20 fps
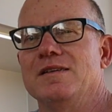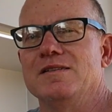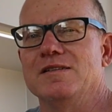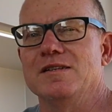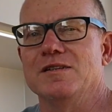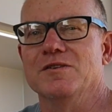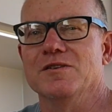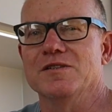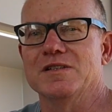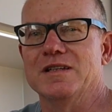
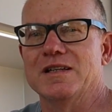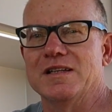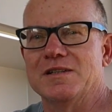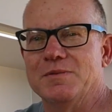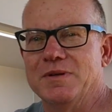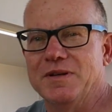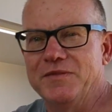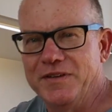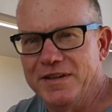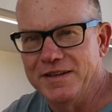See you guys on the
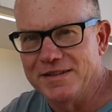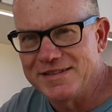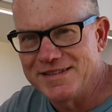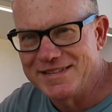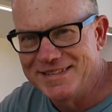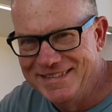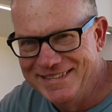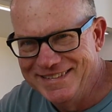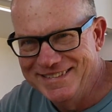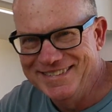next one.
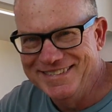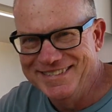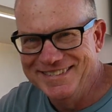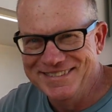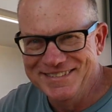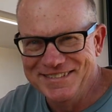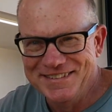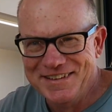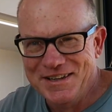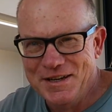Thanks.
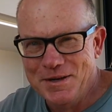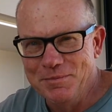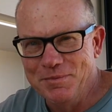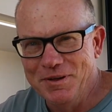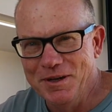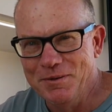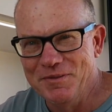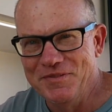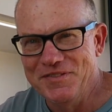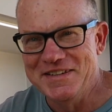
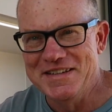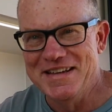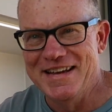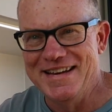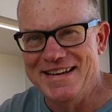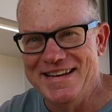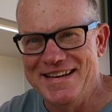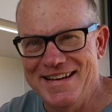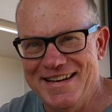Bro, 50 out of